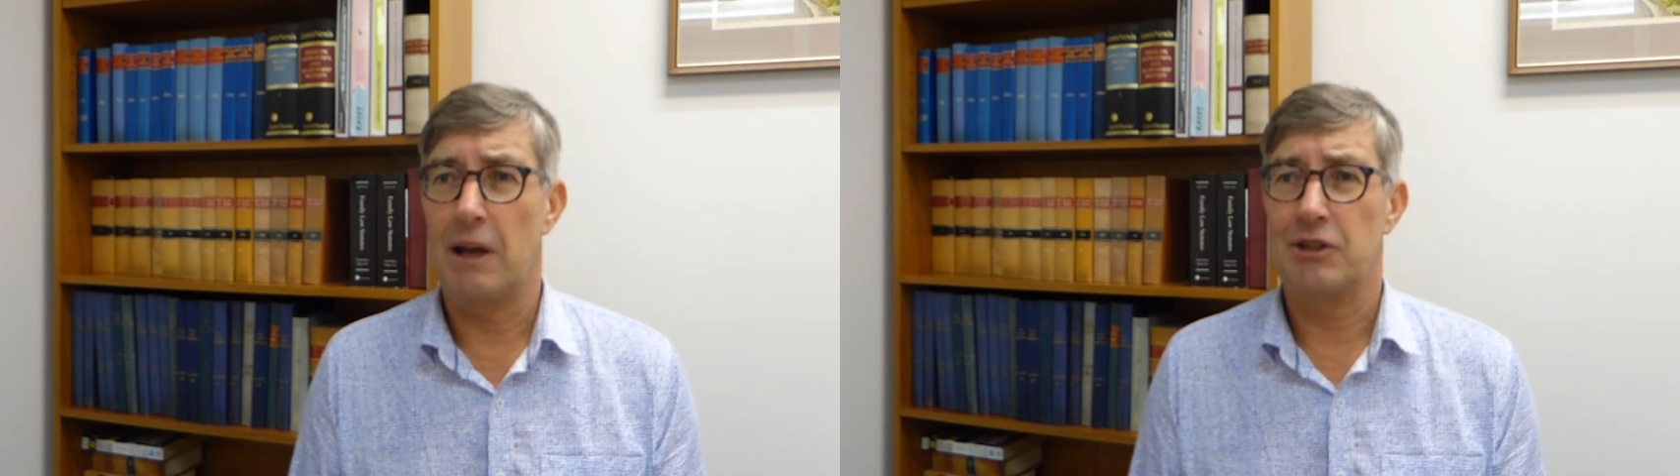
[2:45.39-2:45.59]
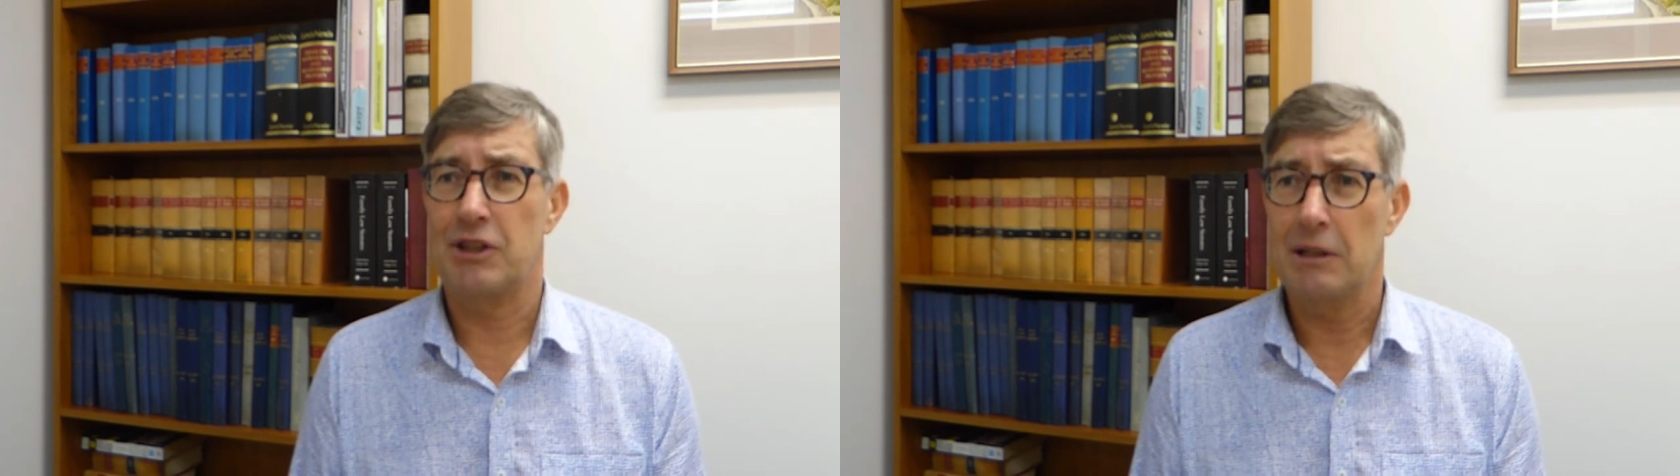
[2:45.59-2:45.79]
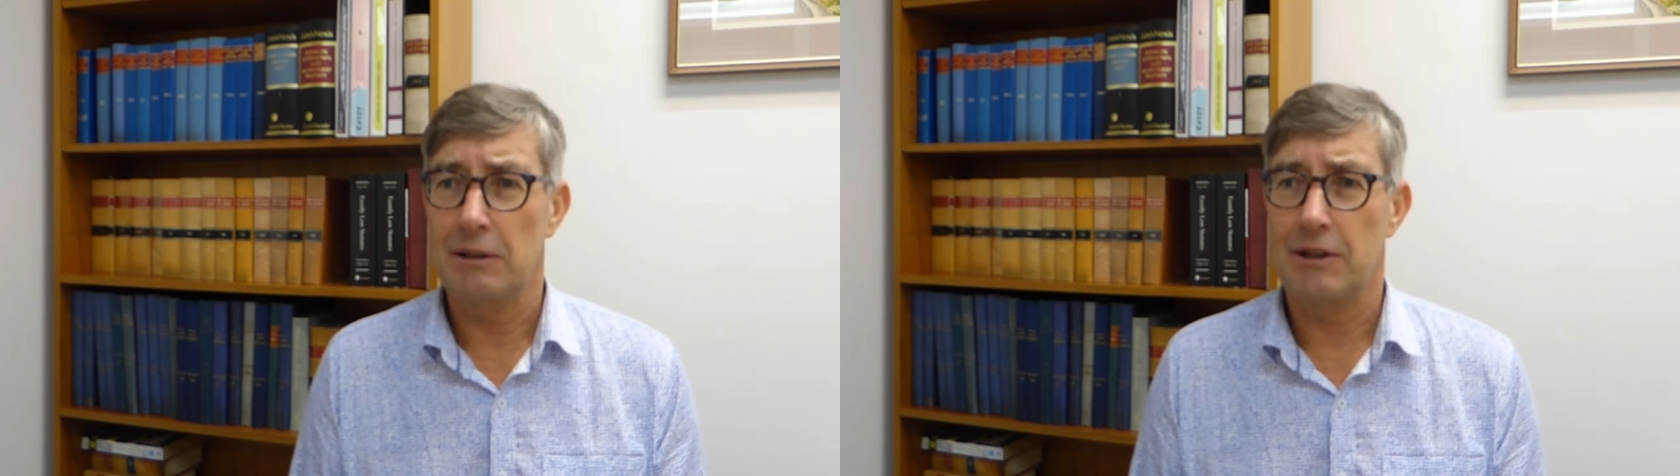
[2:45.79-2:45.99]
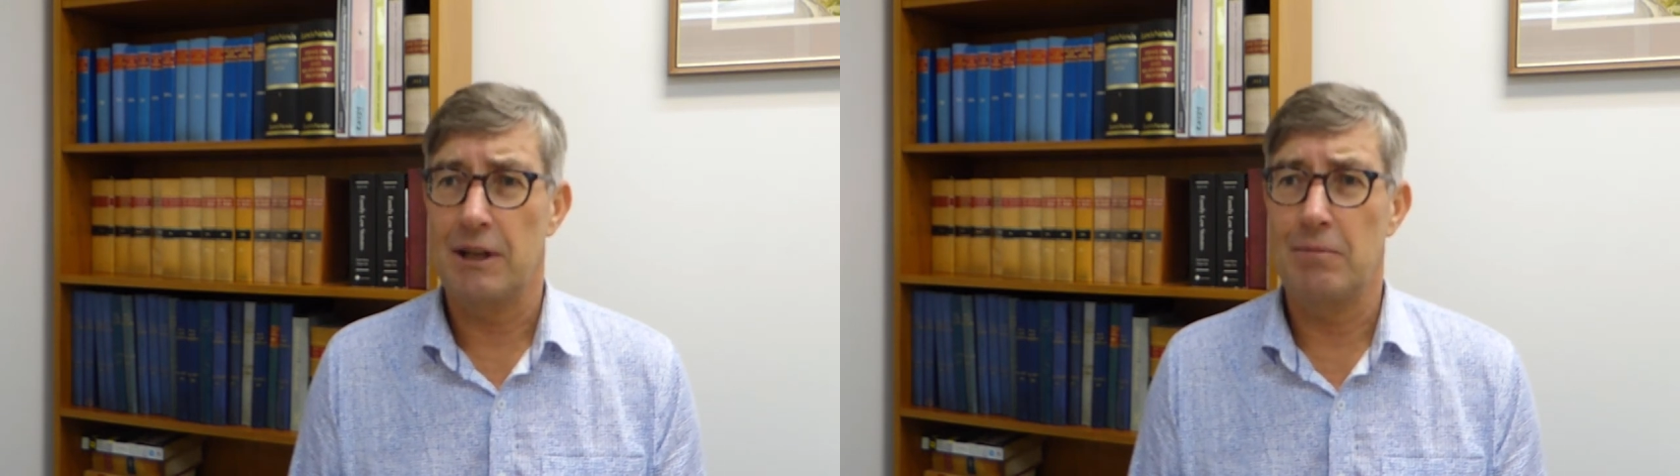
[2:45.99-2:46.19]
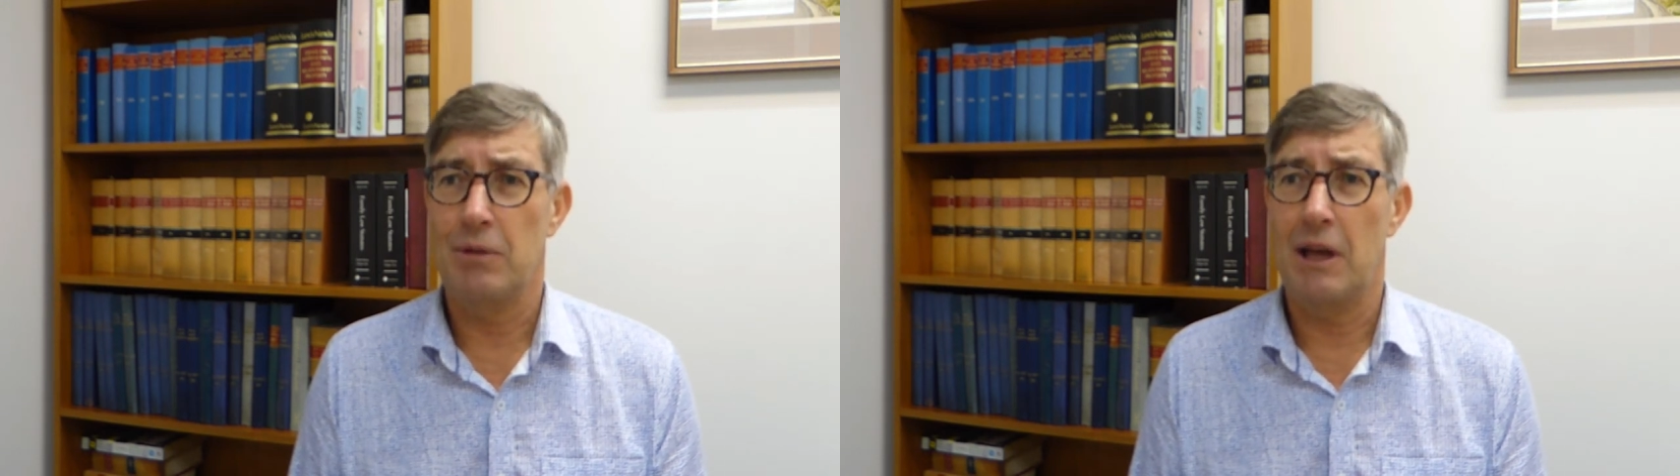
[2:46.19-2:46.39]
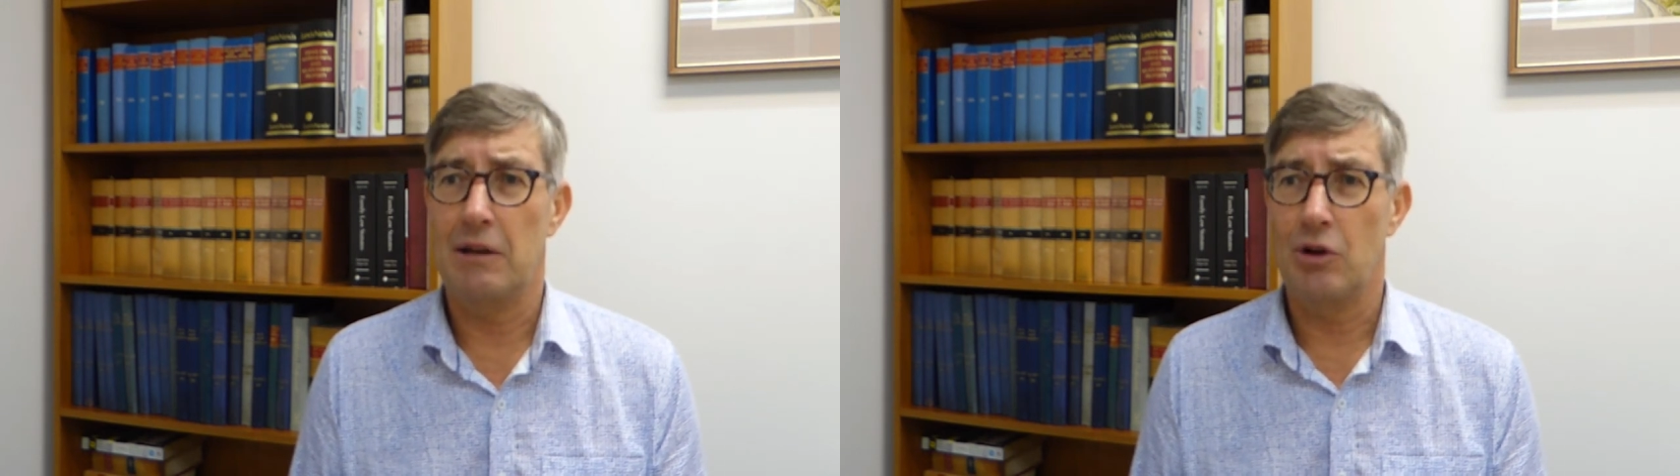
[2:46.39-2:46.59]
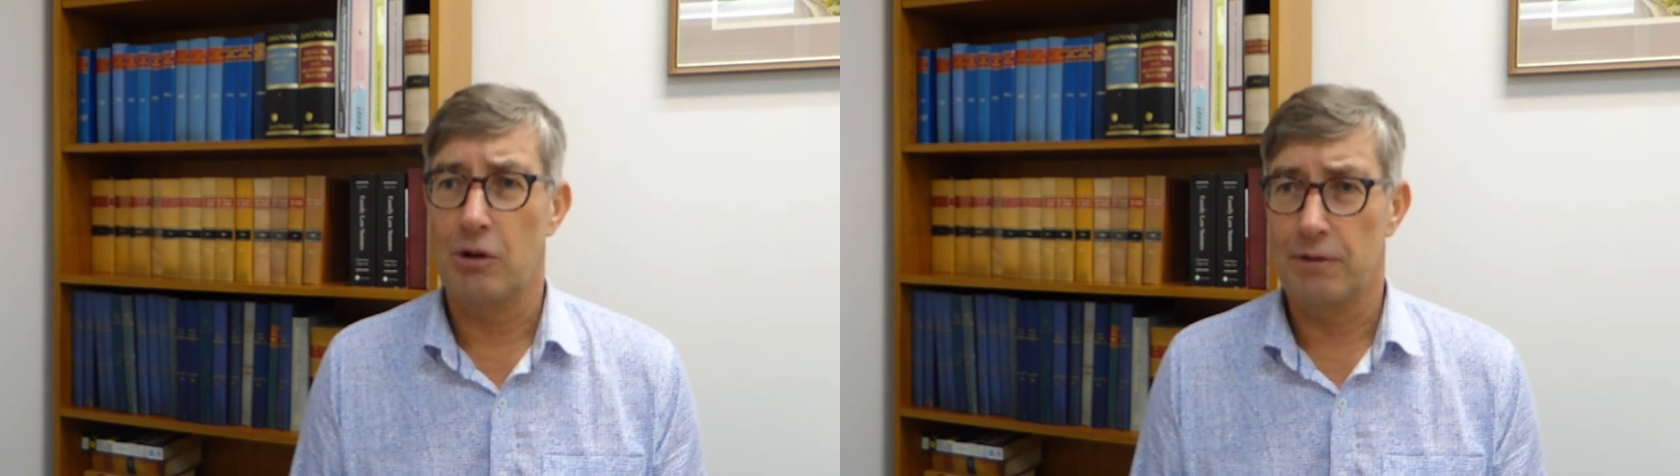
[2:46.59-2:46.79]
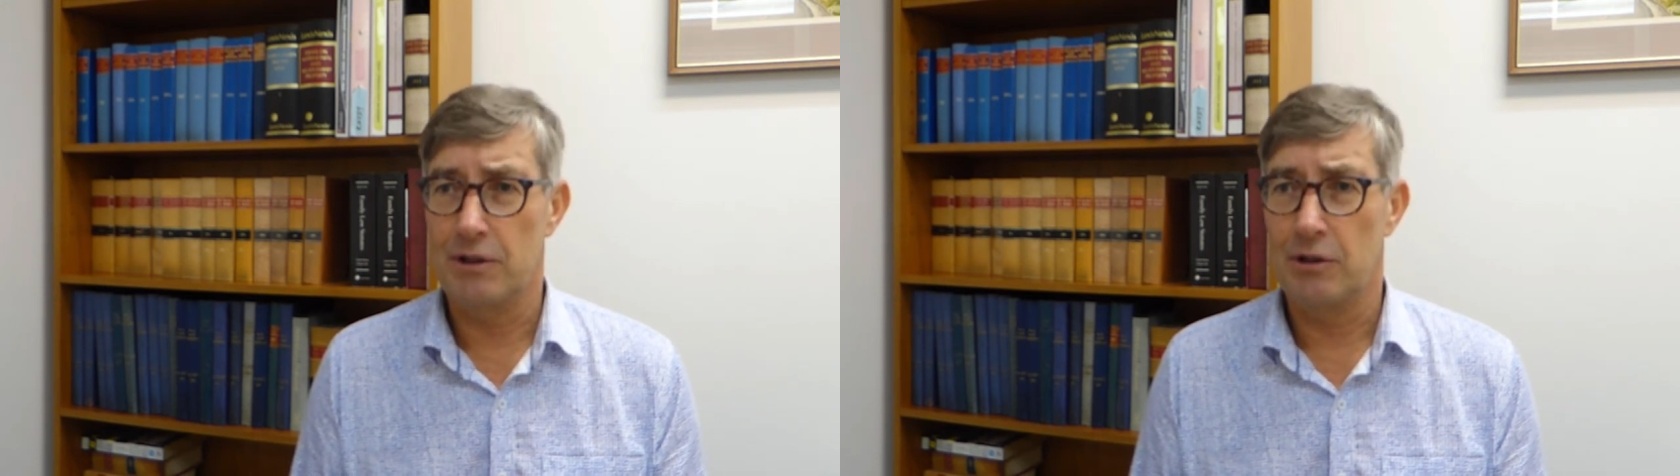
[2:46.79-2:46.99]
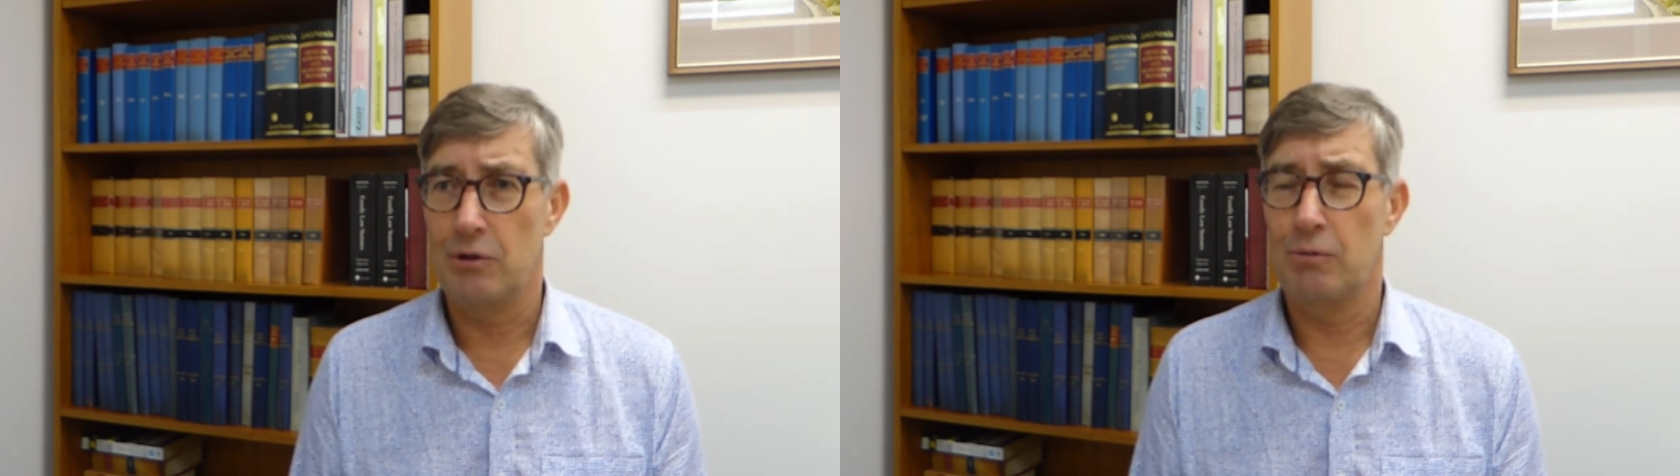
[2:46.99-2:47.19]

a skilled team at Godfrey's Law,